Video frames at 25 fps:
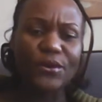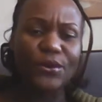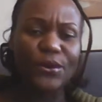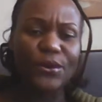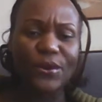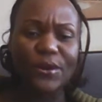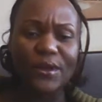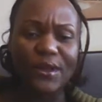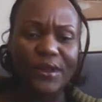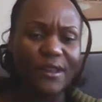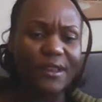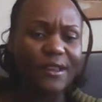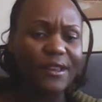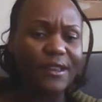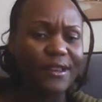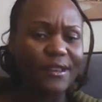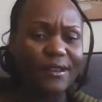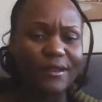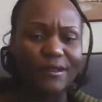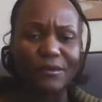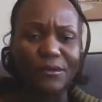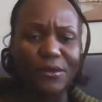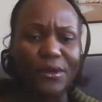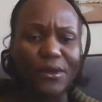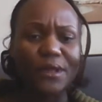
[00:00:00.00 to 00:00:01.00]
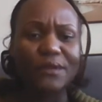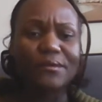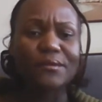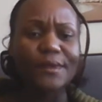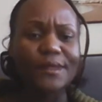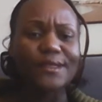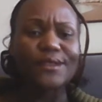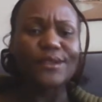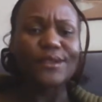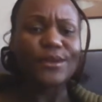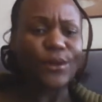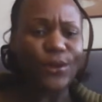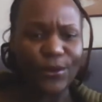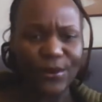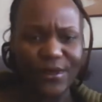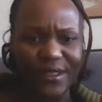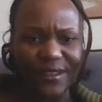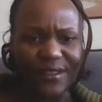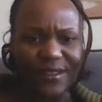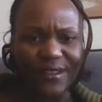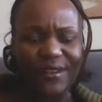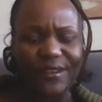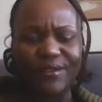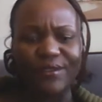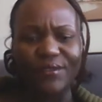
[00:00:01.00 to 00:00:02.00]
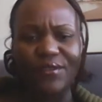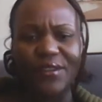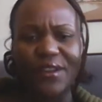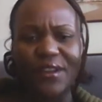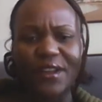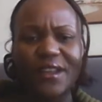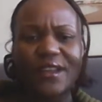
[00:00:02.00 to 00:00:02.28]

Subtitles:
or what resulted of